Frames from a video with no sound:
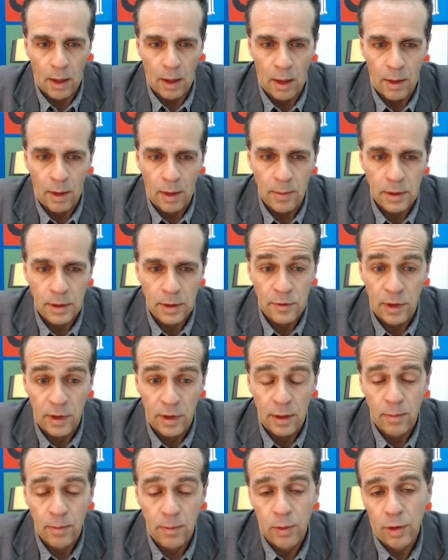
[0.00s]
It's very
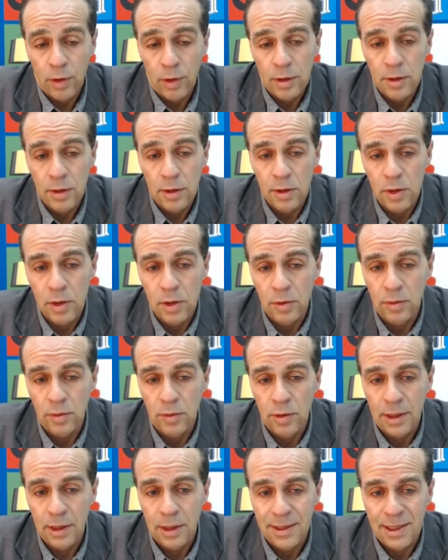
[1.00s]
important to
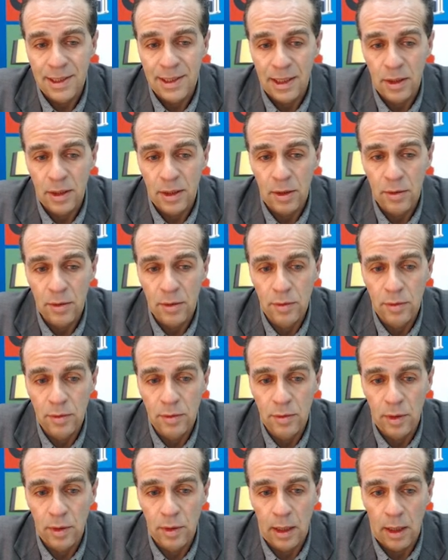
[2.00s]

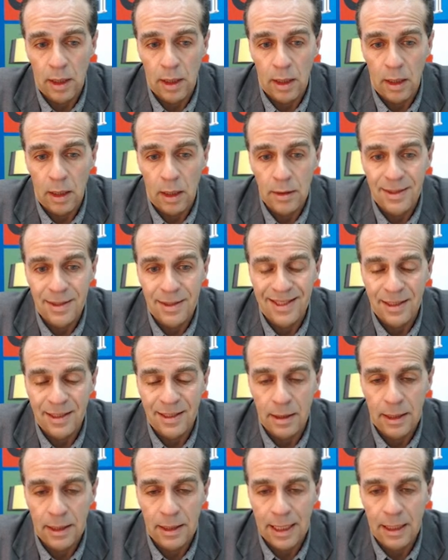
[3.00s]
continue the
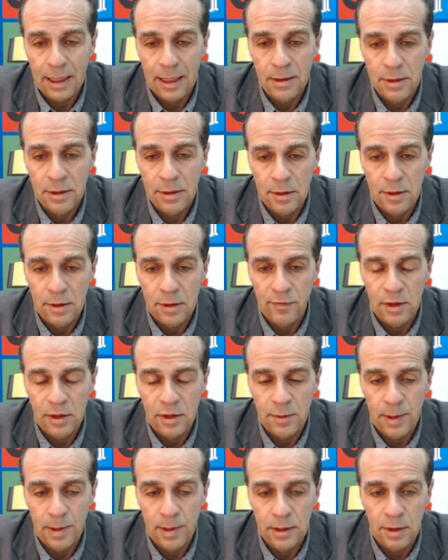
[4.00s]
analysis of these
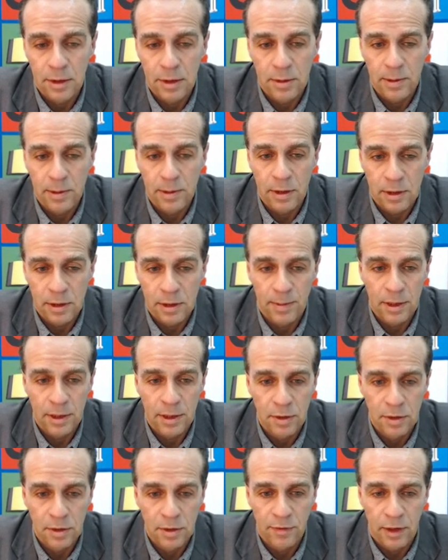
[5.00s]
pictures because
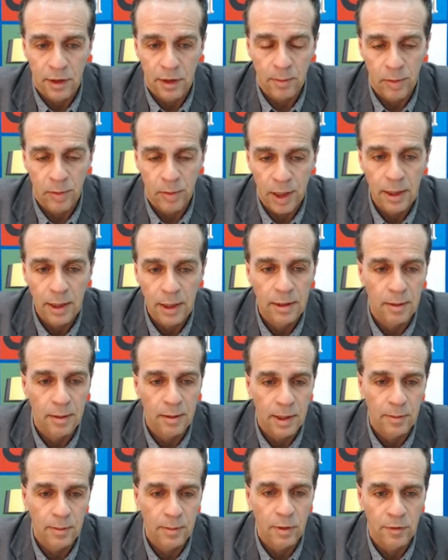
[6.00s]
pictures are very pretty and they
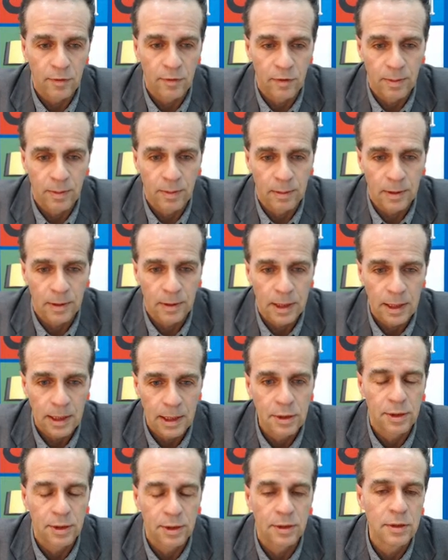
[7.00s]
make beautiful
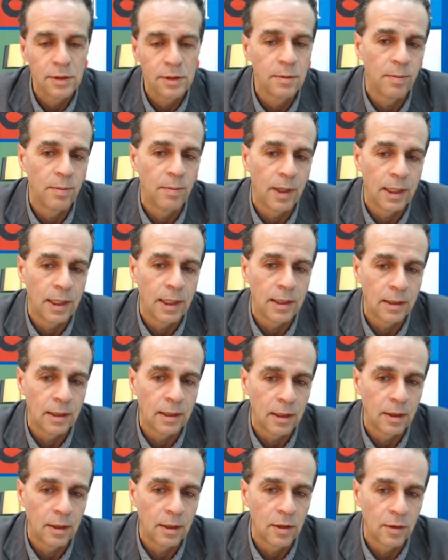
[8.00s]
publications, but in the
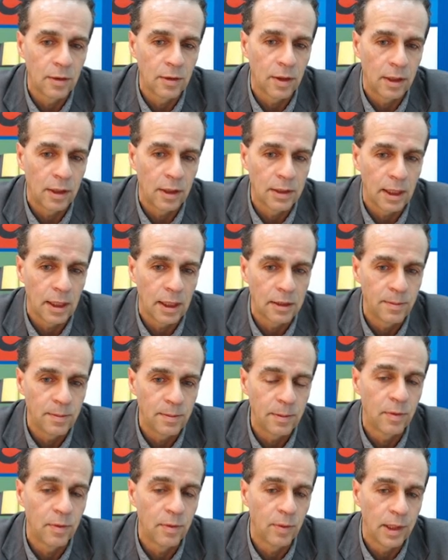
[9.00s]
clinical context,
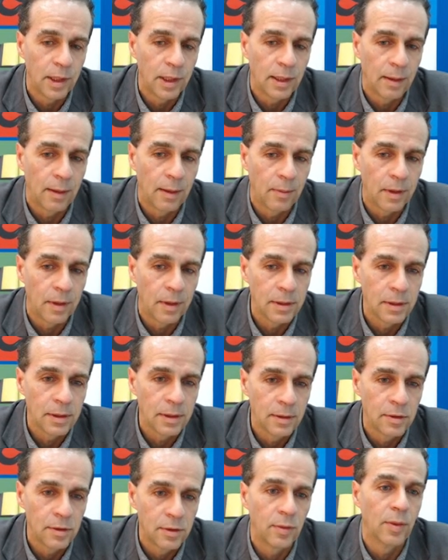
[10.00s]
people want numbers.
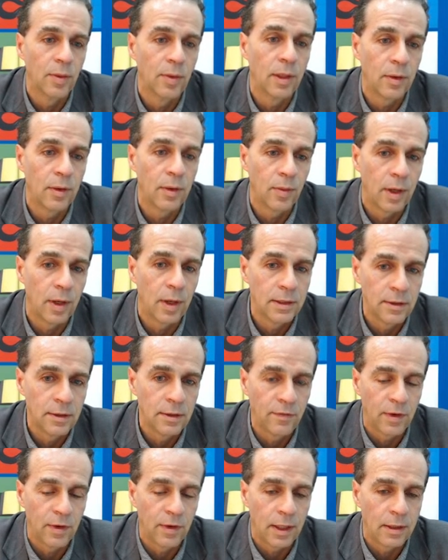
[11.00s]
So we want to
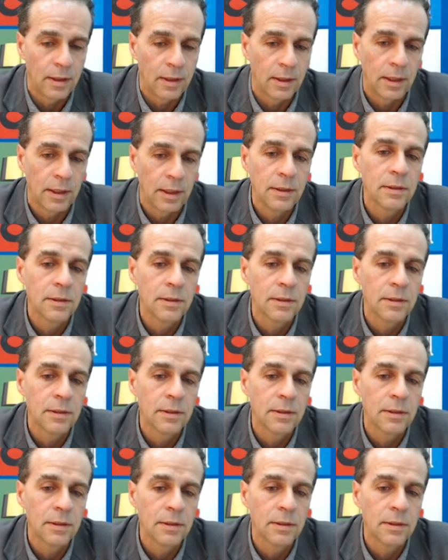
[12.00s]
quantify things